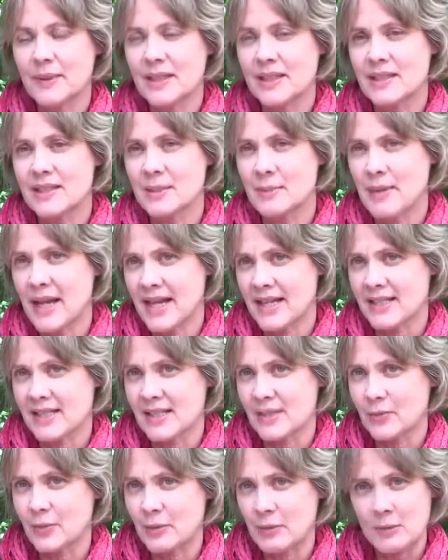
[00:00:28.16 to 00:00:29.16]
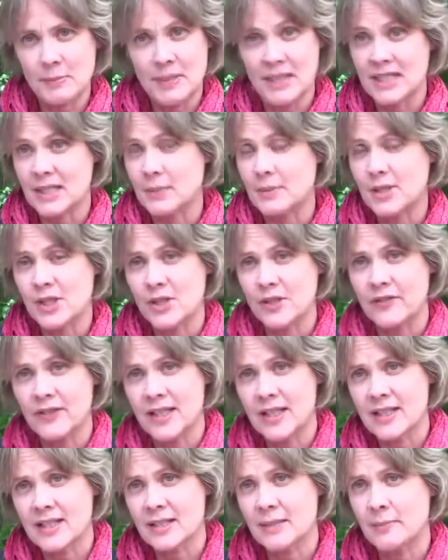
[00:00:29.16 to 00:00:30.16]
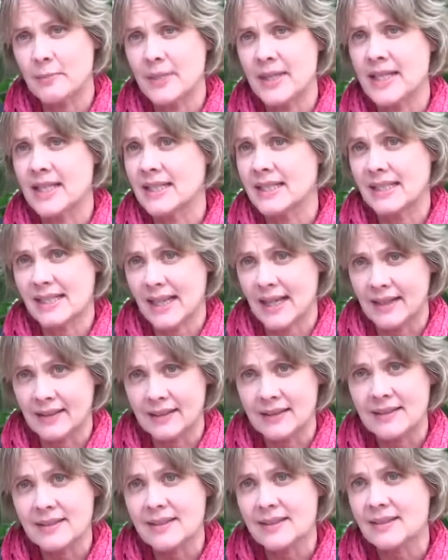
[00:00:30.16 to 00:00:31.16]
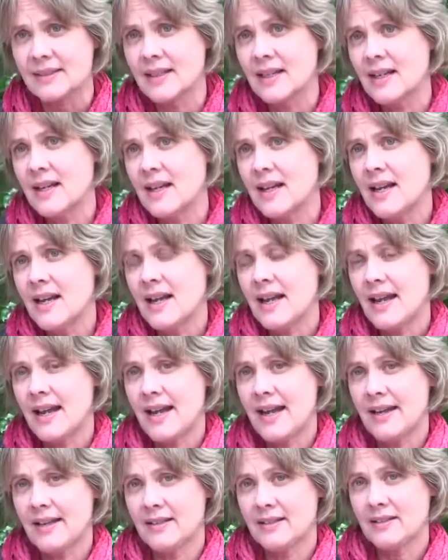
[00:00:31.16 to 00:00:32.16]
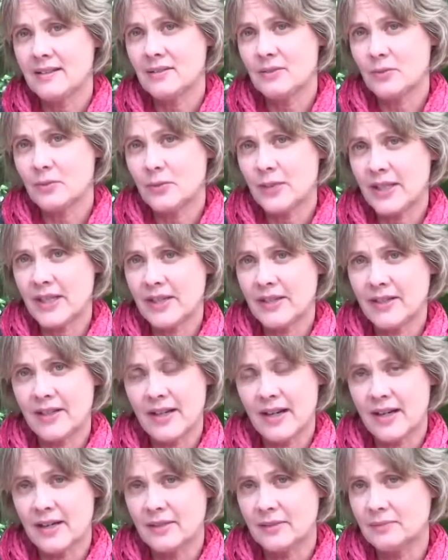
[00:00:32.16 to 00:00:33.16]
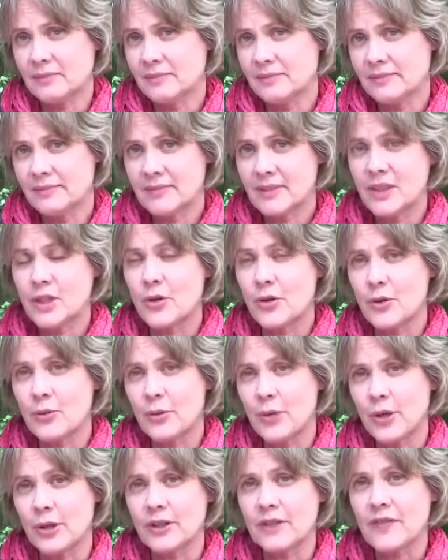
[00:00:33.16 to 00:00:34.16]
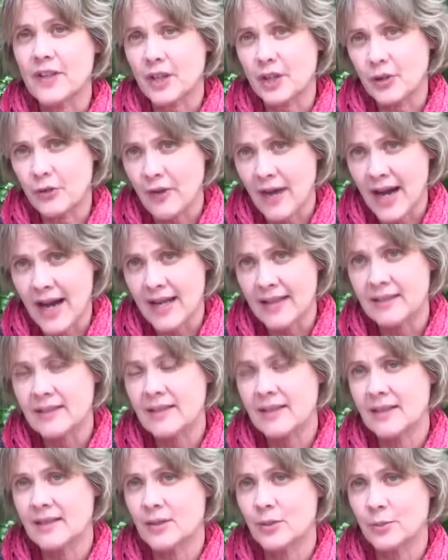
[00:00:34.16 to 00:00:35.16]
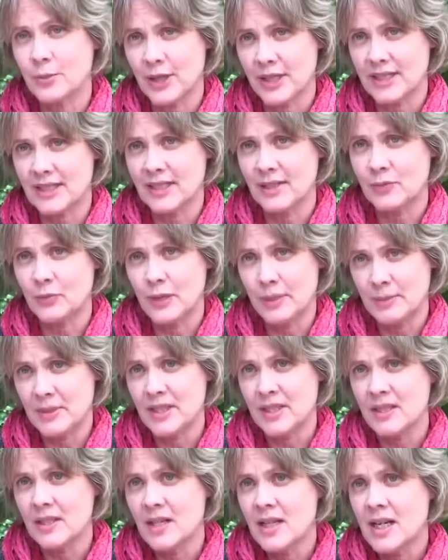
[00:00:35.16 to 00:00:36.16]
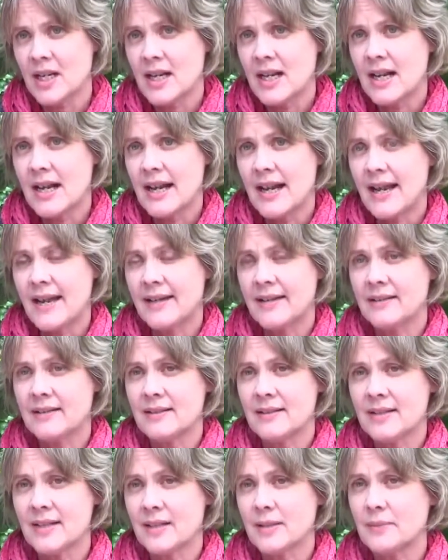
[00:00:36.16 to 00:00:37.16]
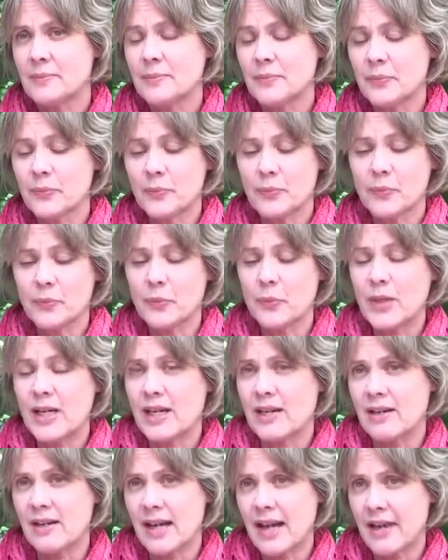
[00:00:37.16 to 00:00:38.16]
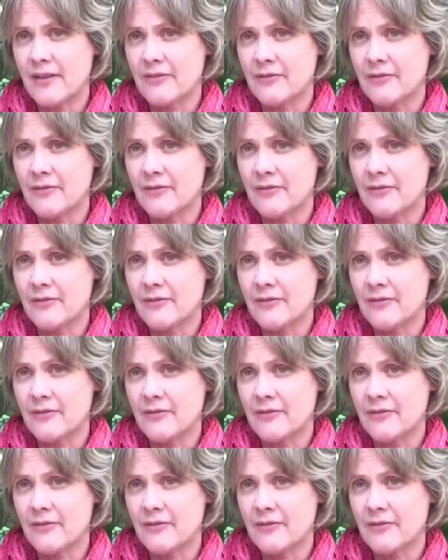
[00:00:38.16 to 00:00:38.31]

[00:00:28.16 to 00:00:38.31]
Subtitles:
it demands that women be subservient and be in silence. And we know the role of the Quran in oppressing women. And we